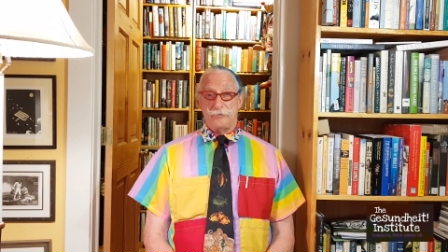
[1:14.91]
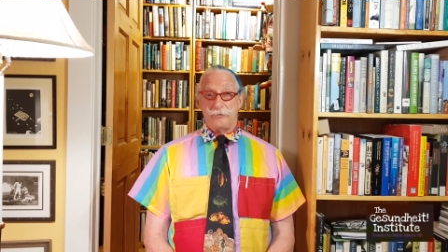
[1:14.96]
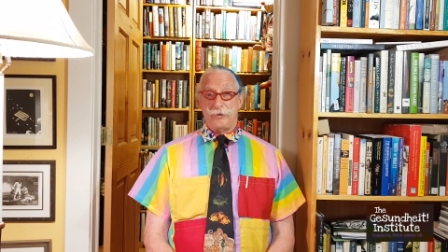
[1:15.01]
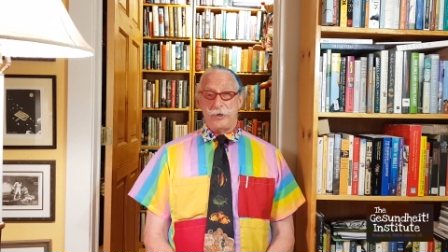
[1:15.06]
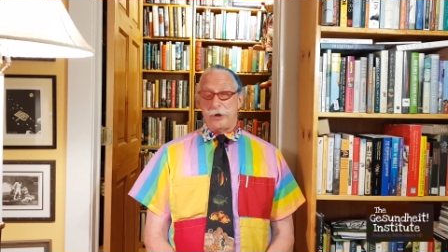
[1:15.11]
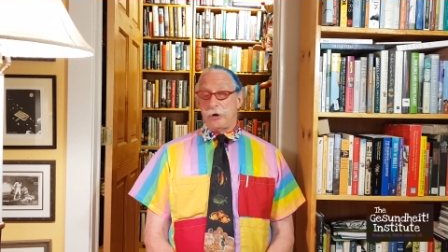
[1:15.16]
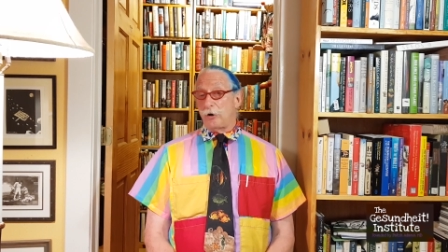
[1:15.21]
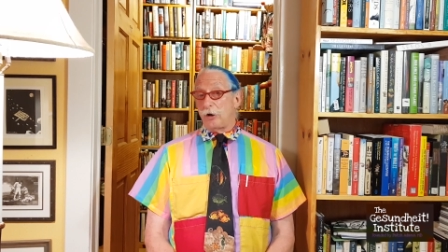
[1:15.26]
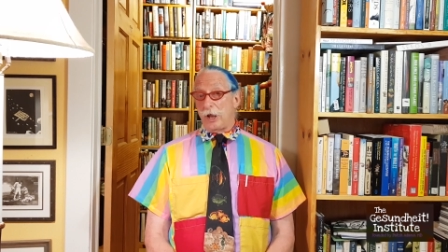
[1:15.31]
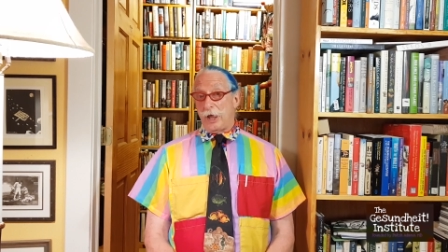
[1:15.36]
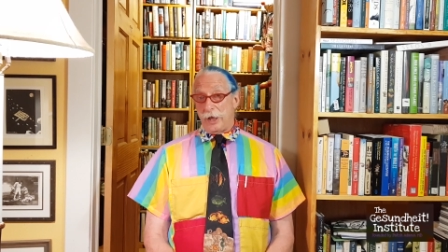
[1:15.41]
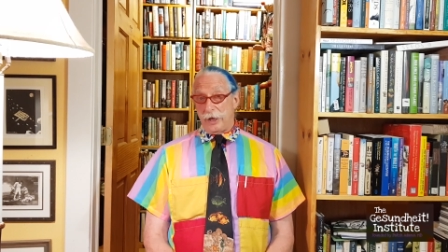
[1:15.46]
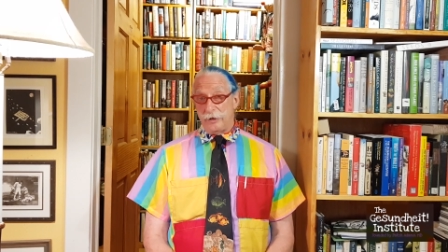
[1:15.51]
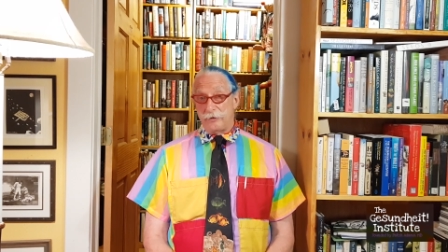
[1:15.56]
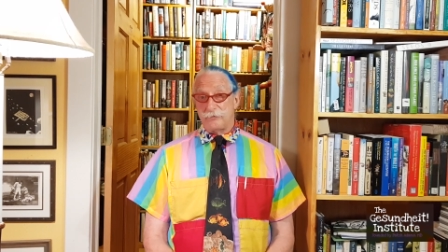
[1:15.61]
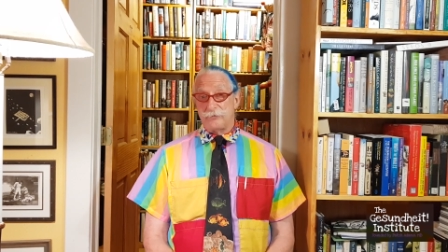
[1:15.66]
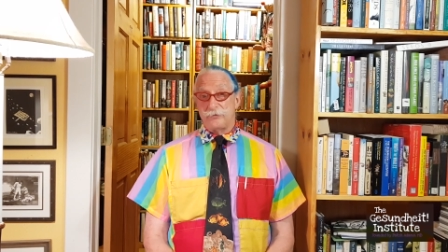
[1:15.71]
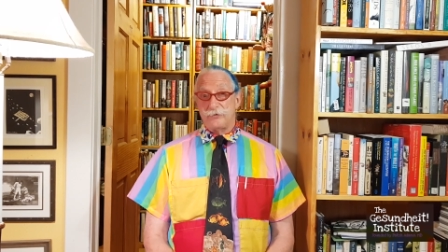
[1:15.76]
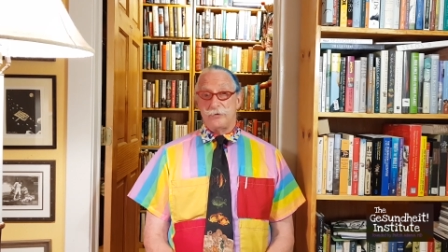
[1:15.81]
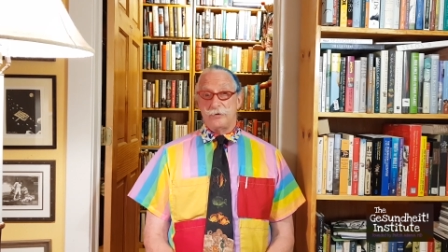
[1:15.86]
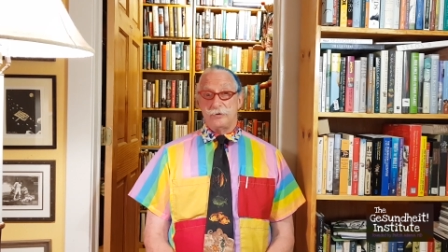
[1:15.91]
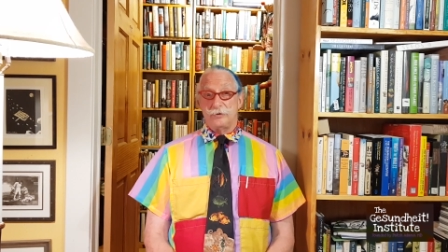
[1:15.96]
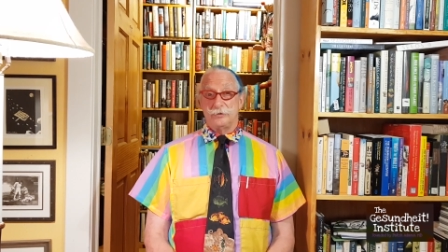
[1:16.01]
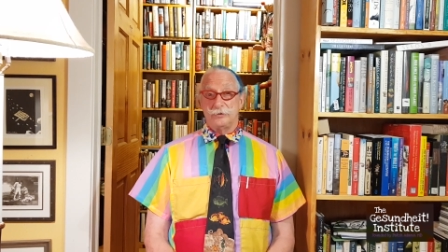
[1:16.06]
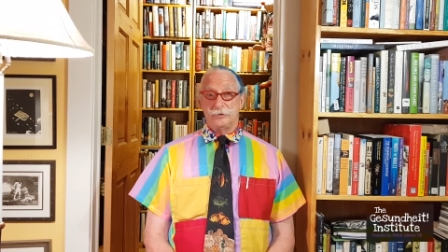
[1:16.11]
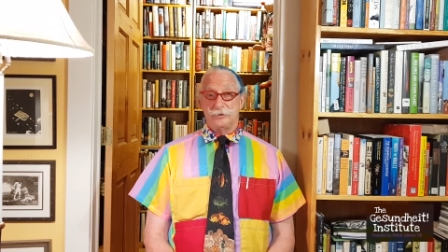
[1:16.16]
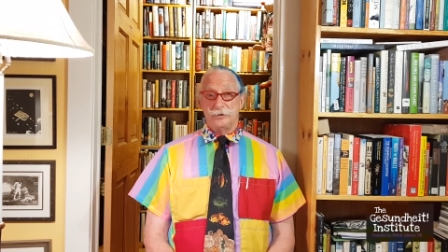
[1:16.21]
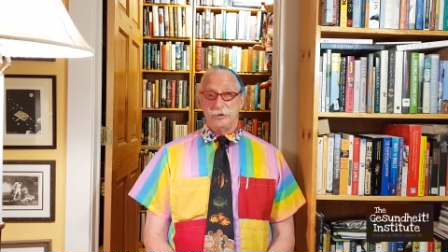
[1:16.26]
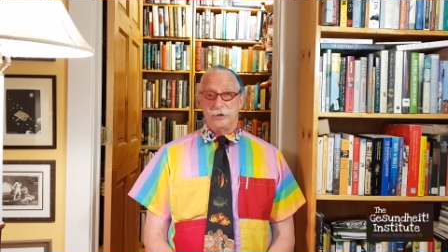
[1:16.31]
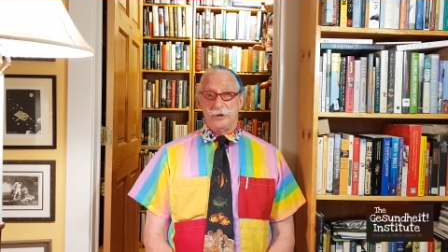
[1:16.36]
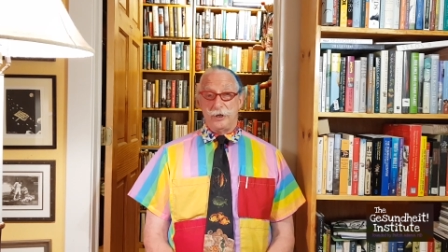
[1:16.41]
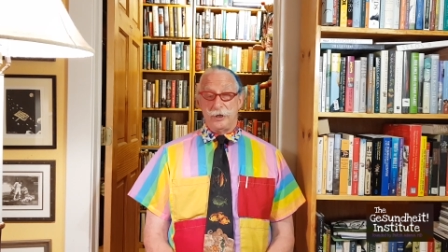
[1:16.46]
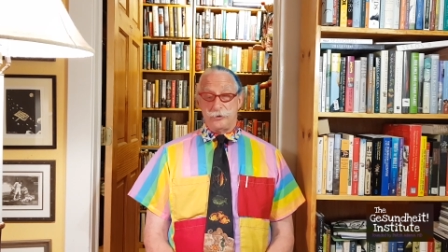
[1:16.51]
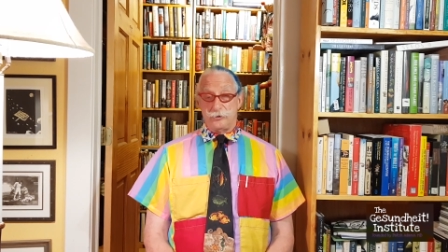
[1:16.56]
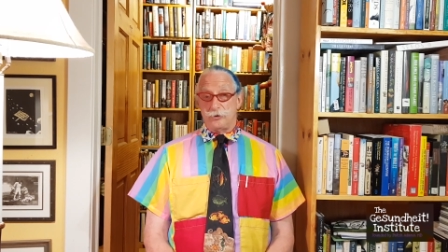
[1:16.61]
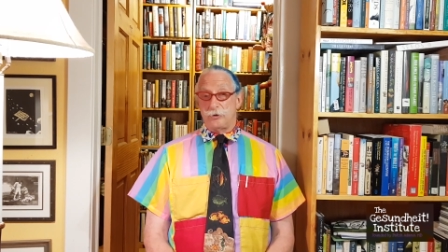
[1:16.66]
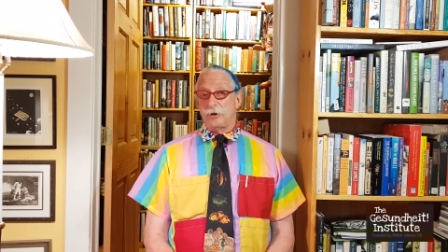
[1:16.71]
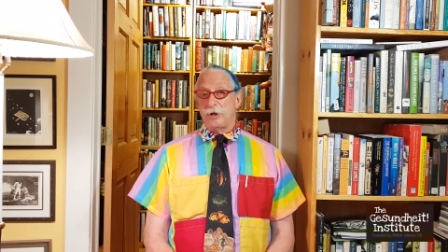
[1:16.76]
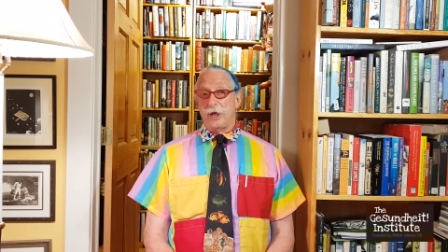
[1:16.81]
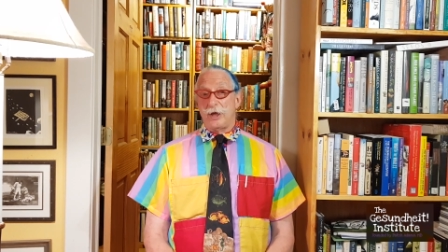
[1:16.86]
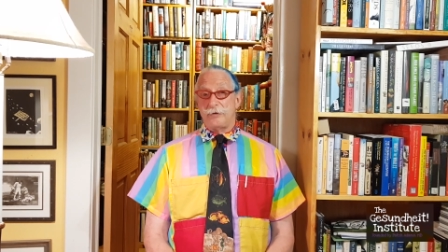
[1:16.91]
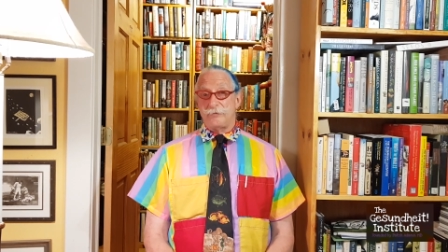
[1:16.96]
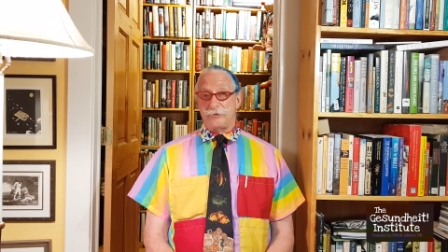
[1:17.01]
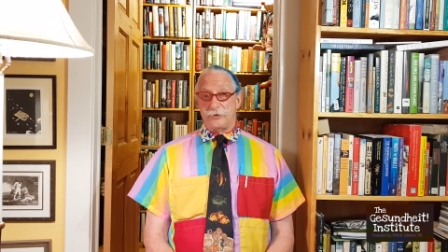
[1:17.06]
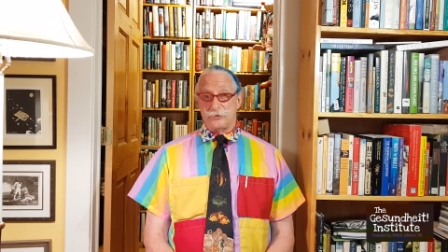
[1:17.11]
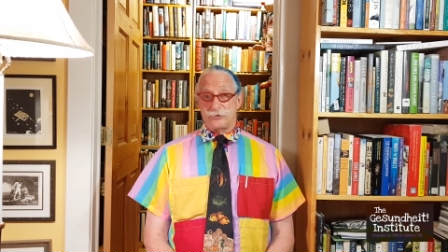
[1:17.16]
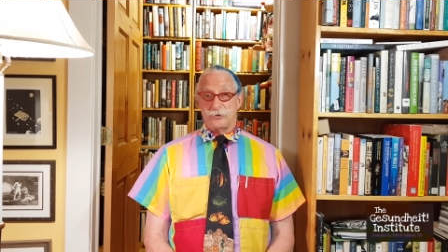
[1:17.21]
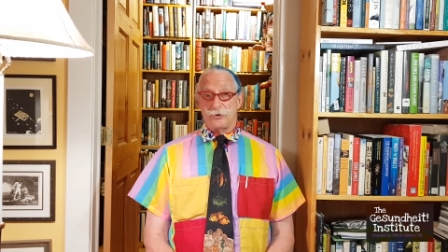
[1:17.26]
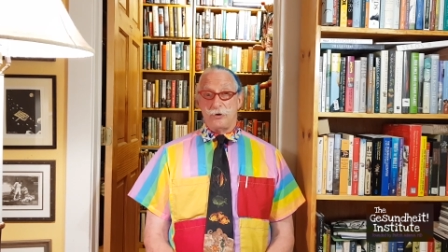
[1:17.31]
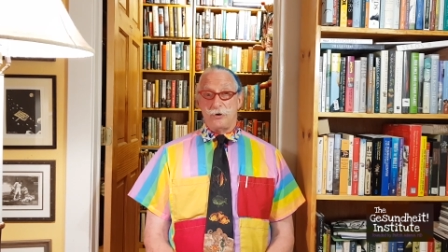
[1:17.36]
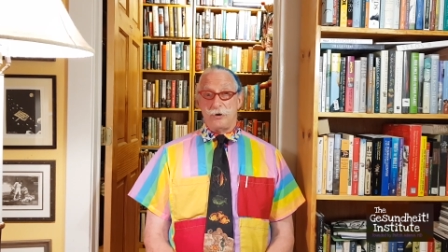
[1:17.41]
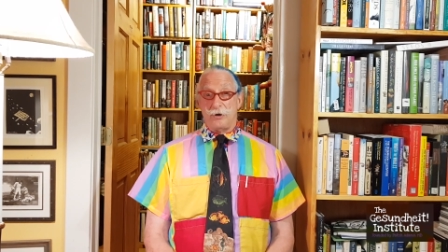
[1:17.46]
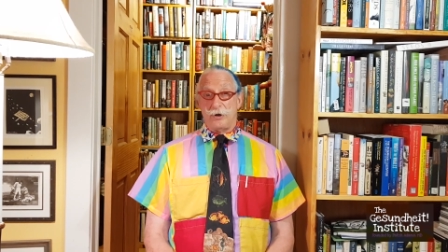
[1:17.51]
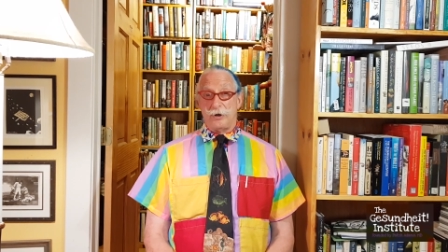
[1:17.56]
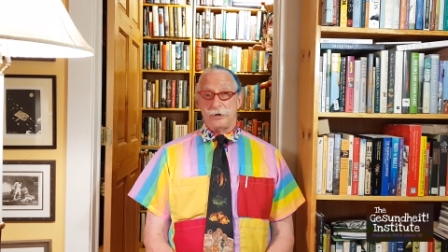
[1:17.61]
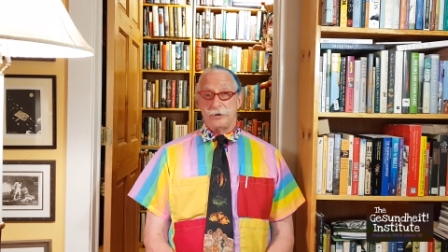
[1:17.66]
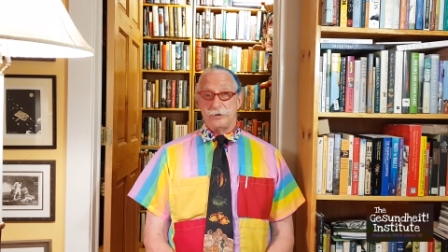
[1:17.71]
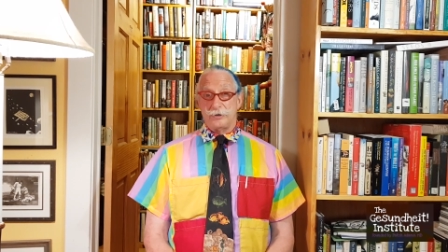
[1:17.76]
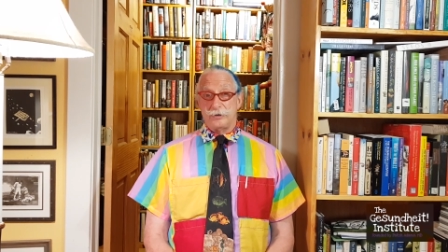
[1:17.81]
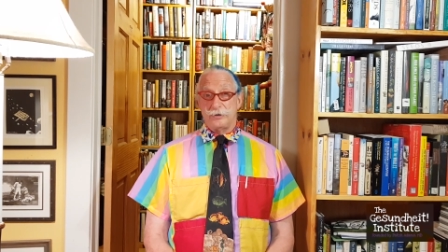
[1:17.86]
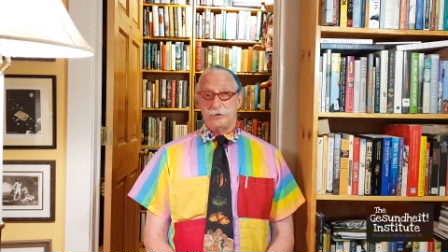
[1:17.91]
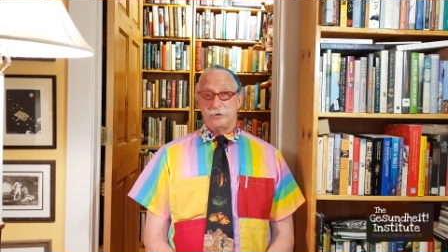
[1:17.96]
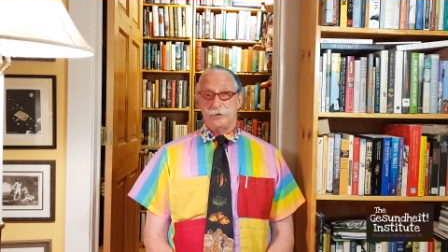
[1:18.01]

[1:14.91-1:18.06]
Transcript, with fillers: their life, and your life is gone.